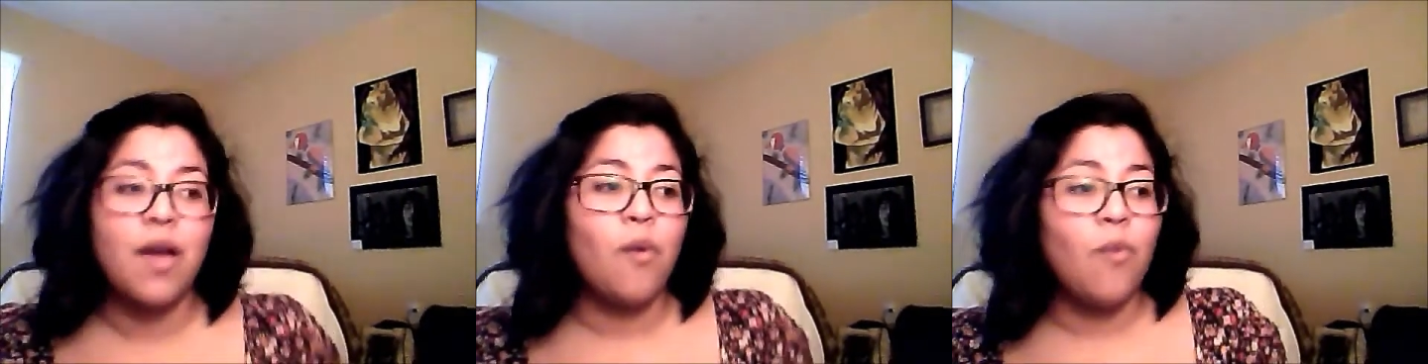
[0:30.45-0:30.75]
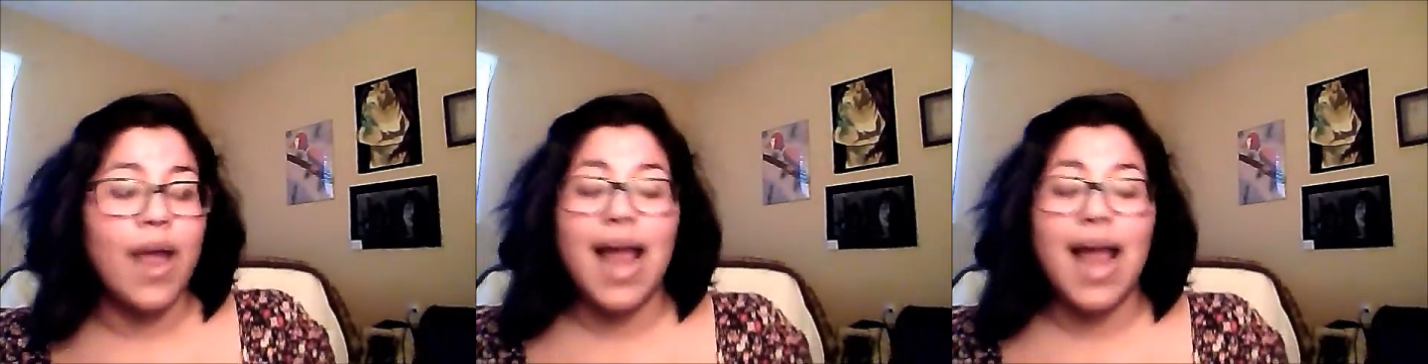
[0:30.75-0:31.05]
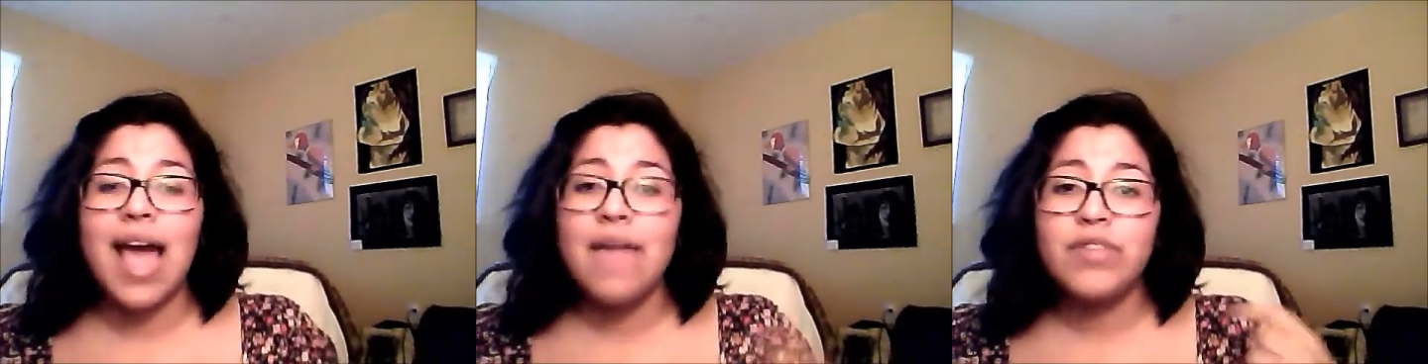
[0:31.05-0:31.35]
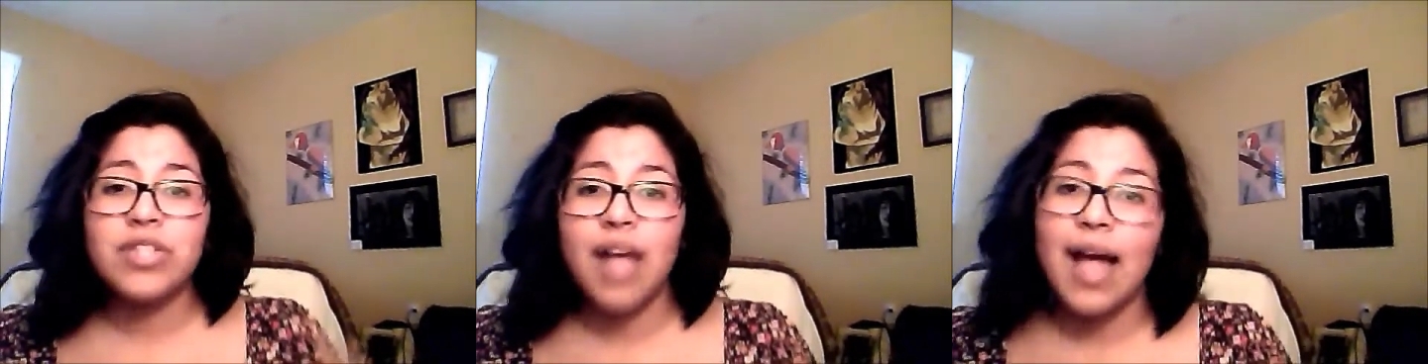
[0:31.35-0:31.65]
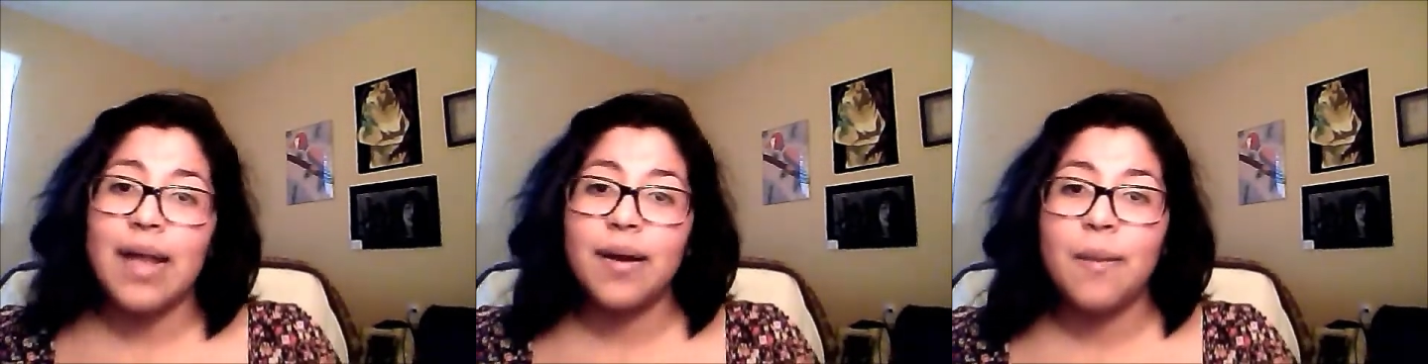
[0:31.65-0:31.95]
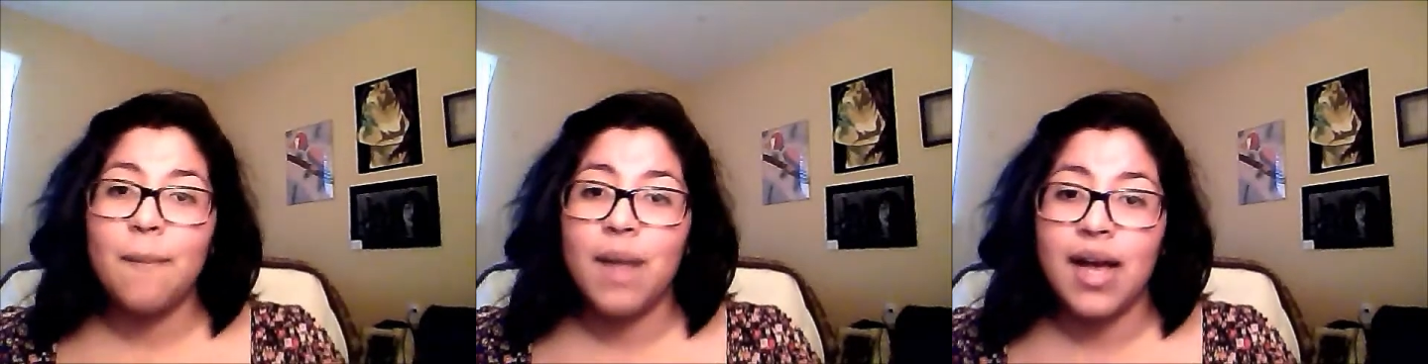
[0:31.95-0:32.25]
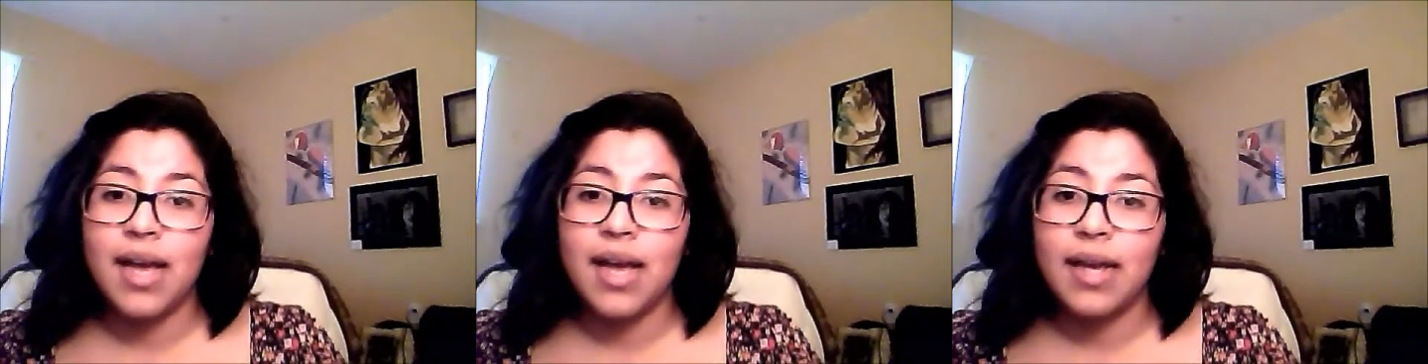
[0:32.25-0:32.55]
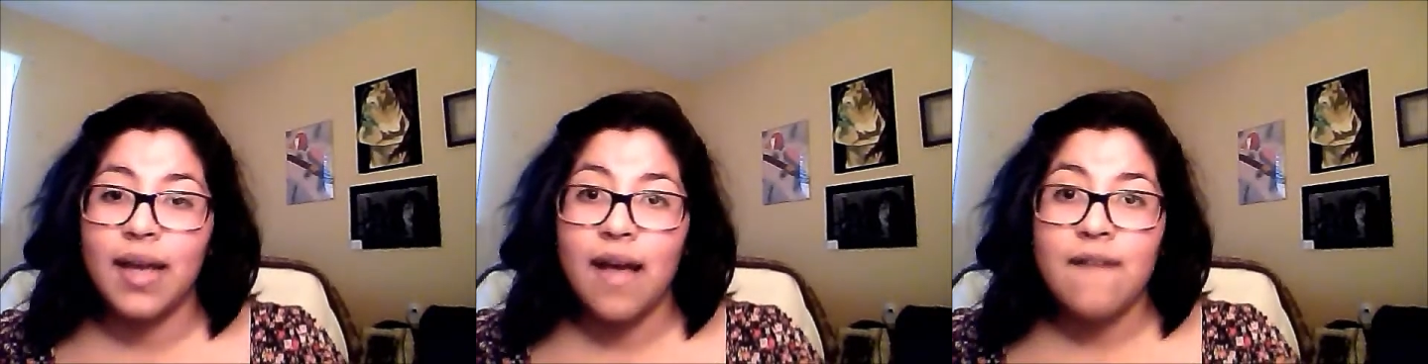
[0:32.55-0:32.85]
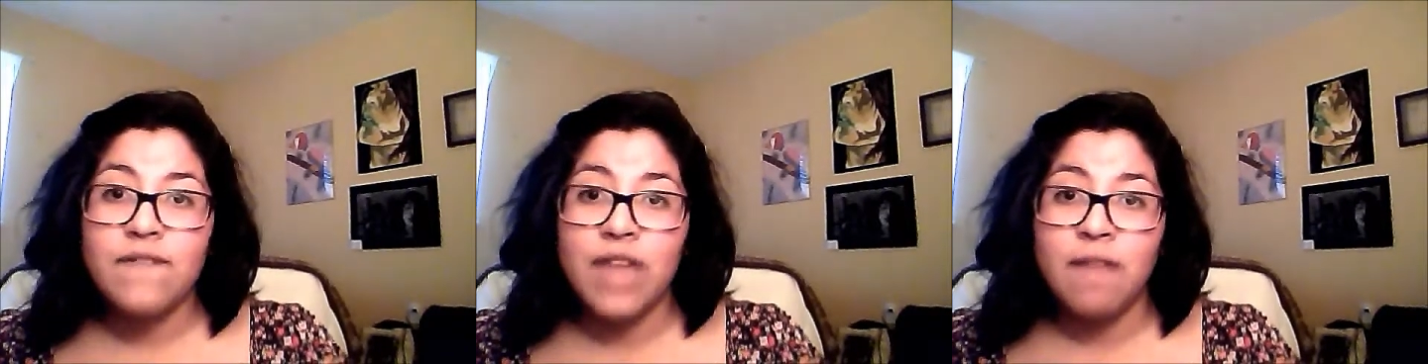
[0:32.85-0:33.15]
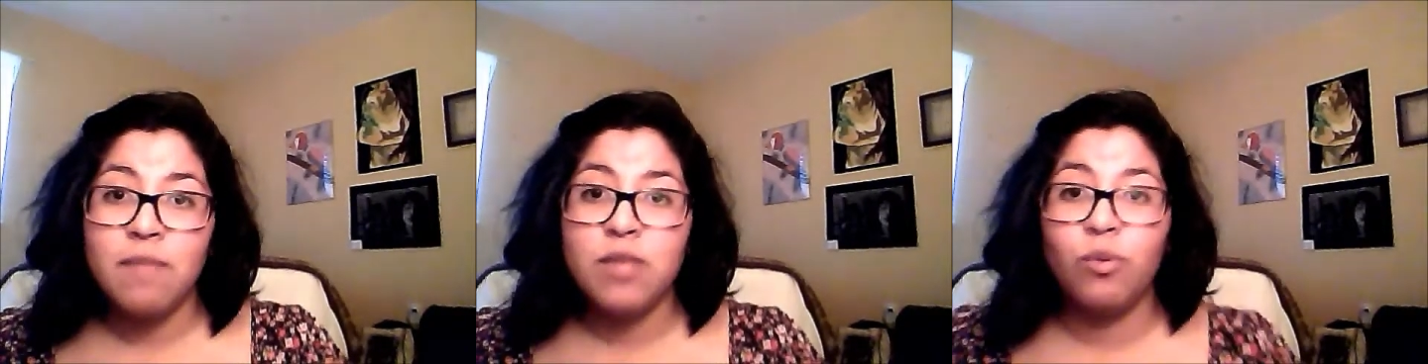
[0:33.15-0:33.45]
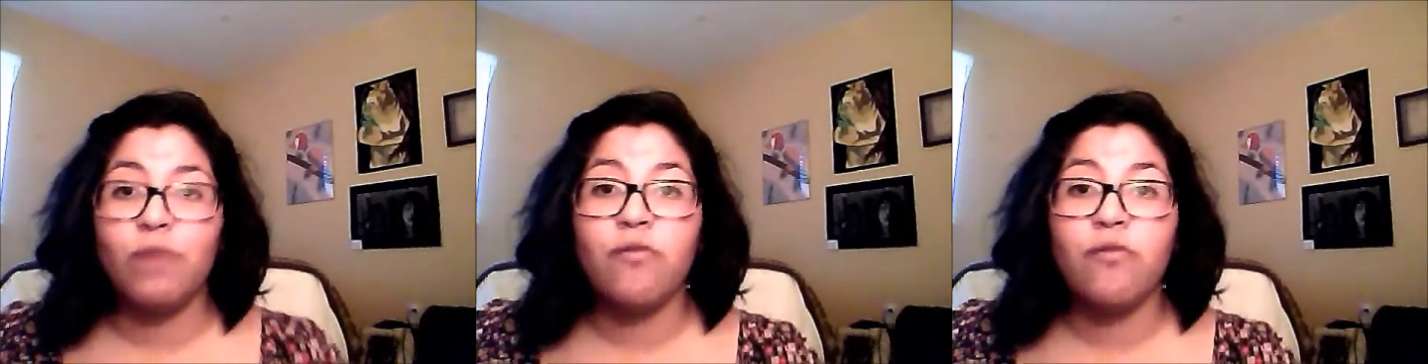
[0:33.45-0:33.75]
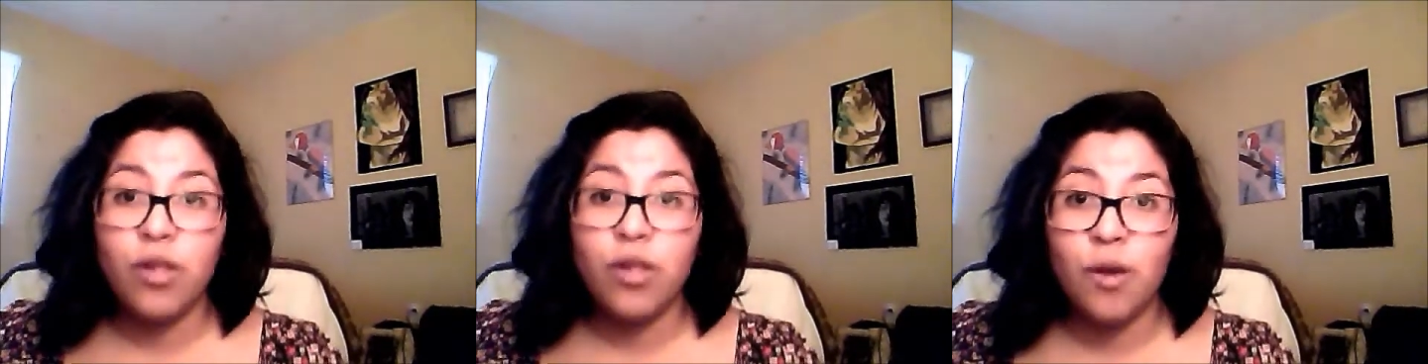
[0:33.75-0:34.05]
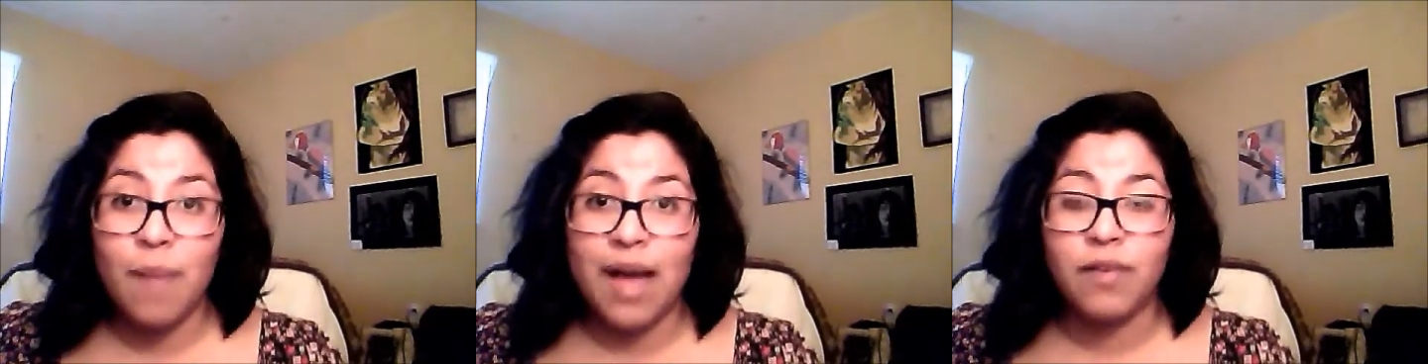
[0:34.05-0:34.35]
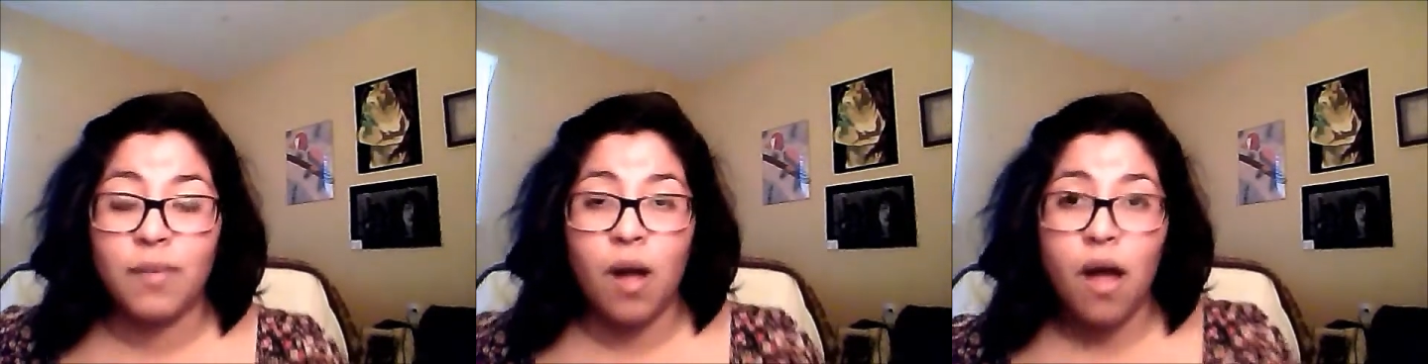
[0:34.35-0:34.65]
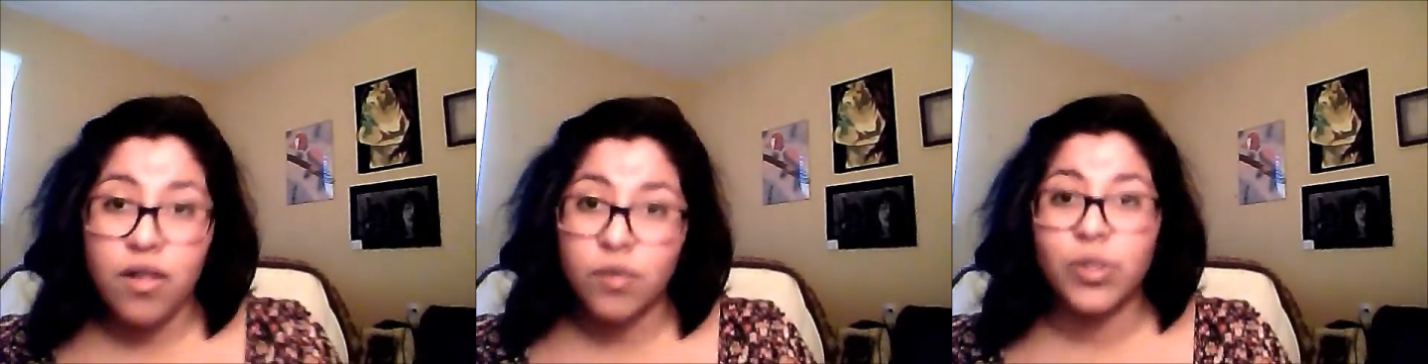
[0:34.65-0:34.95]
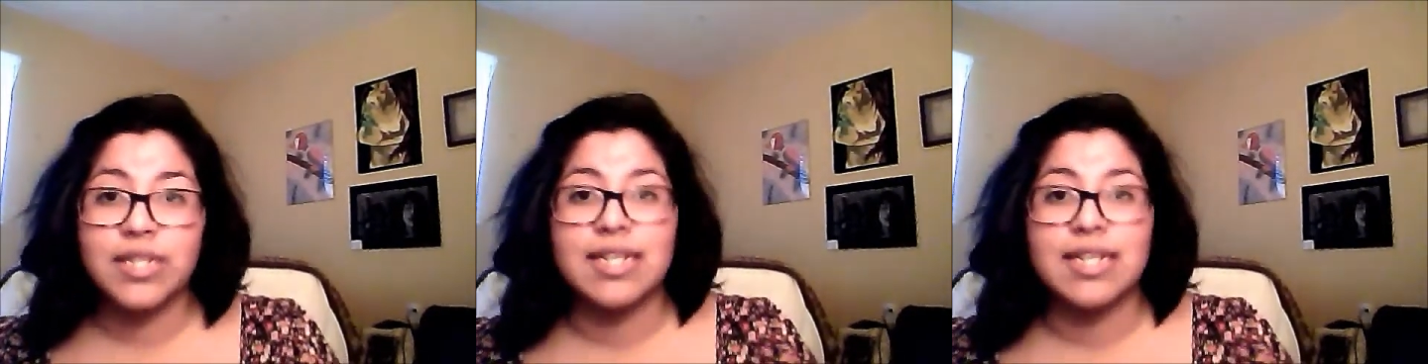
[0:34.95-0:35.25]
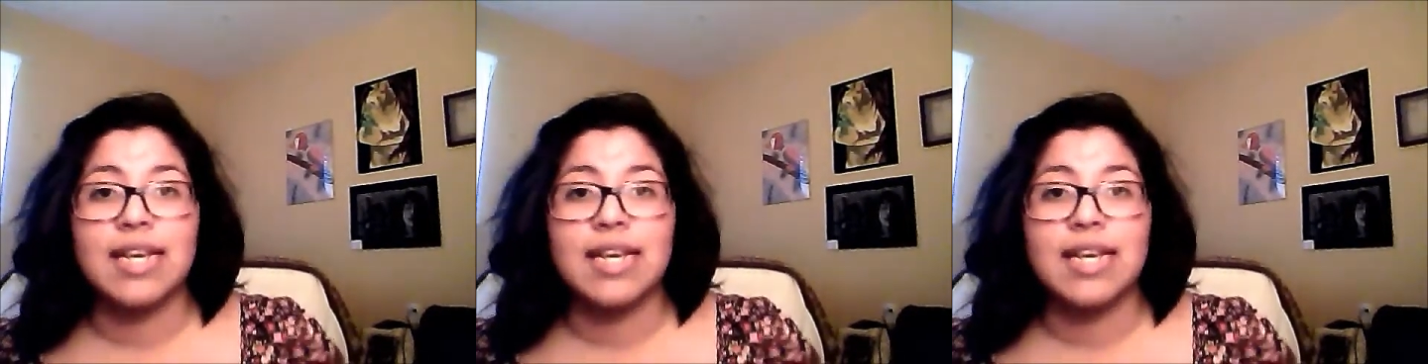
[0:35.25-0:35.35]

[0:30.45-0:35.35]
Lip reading: Right. I've just gotten my five-piece portfolio back from College Board today,